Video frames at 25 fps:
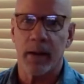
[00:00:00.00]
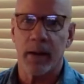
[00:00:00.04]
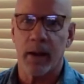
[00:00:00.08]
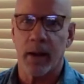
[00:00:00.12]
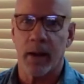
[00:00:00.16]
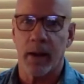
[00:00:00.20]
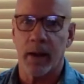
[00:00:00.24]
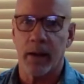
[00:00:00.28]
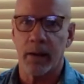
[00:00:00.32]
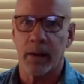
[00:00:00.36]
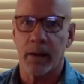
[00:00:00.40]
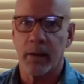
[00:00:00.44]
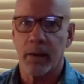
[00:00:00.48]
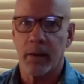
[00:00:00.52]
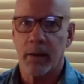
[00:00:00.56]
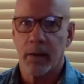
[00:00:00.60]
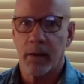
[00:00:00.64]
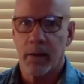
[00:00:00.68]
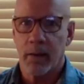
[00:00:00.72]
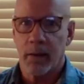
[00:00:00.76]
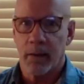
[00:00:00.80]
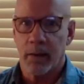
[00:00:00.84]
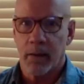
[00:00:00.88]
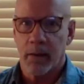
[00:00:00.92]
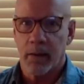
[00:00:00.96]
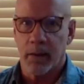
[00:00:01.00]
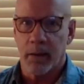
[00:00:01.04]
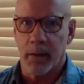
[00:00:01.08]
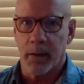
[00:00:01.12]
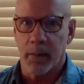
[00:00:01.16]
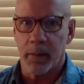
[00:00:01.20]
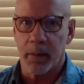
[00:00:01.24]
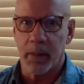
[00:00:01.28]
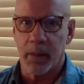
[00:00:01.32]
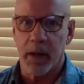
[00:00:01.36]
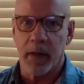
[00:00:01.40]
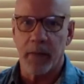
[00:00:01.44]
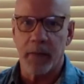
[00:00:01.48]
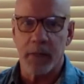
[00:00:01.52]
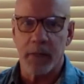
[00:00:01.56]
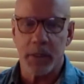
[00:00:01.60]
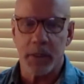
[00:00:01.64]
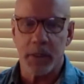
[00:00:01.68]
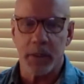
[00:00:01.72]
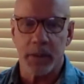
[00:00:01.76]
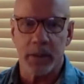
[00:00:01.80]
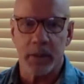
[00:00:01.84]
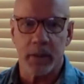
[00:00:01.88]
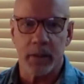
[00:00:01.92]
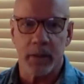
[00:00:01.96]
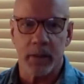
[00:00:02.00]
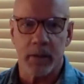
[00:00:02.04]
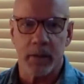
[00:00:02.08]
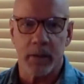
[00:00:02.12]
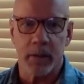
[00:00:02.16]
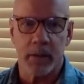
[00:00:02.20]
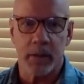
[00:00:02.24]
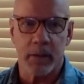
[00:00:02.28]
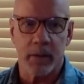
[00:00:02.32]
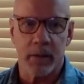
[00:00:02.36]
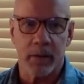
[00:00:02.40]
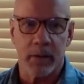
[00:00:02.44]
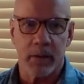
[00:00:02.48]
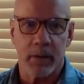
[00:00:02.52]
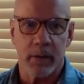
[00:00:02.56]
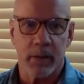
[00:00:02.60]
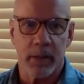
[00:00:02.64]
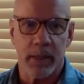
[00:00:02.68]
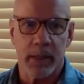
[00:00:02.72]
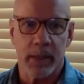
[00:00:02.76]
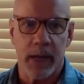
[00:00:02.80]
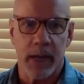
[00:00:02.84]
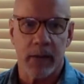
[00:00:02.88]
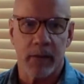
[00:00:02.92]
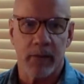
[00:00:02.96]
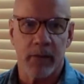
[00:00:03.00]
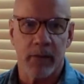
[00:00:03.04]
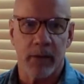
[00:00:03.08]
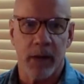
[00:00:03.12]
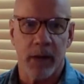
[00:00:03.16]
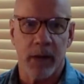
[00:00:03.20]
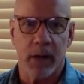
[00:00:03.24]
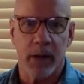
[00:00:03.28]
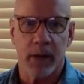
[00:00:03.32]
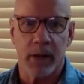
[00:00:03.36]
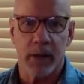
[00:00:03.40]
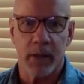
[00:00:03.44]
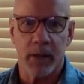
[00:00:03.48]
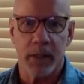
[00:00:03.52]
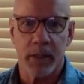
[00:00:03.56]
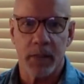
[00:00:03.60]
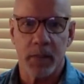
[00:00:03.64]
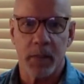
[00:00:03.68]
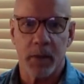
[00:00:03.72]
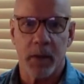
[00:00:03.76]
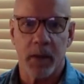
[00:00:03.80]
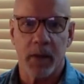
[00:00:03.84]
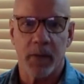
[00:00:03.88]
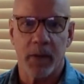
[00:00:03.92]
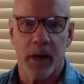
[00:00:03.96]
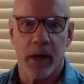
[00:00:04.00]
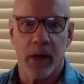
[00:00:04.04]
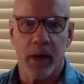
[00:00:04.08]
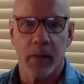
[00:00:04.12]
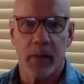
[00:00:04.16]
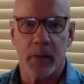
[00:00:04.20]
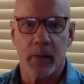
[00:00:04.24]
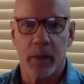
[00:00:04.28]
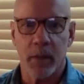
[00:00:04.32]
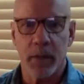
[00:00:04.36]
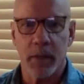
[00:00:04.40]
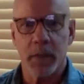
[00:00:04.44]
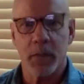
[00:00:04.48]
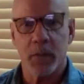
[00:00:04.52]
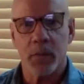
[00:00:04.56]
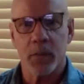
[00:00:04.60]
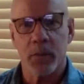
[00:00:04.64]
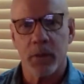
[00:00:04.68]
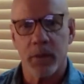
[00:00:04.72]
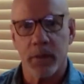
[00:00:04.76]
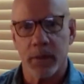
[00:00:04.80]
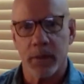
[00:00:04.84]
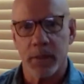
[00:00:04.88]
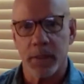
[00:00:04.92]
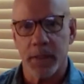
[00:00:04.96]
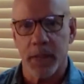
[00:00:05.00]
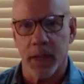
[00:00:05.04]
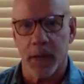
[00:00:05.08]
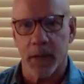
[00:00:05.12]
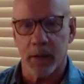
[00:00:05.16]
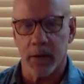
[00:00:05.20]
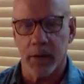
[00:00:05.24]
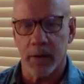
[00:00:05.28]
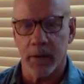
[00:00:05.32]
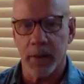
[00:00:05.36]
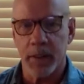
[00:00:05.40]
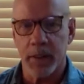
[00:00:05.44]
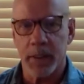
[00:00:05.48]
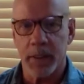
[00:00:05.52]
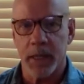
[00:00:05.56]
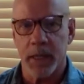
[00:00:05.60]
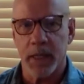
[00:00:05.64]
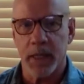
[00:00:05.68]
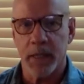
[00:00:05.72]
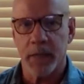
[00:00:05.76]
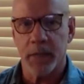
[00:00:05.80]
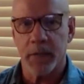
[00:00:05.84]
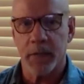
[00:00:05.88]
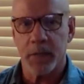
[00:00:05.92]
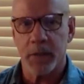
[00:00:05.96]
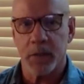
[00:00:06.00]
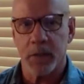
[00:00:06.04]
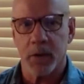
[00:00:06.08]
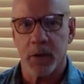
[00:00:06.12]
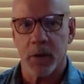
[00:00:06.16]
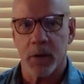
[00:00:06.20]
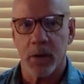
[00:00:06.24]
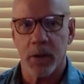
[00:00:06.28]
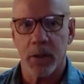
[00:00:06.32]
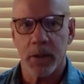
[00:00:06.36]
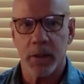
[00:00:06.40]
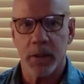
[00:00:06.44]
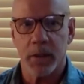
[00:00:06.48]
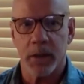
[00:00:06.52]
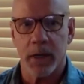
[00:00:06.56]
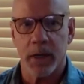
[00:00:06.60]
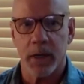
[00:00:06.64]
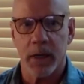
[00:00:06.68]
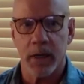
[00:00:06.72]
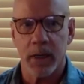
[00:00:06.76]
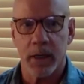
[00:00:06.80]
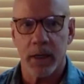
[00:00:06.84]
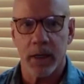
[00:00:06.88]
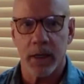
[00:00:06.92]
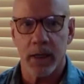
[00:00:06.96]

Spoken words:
And I mean, obviously the Gallatin Valley is my valley, but it's really telling these kinds of stories, right?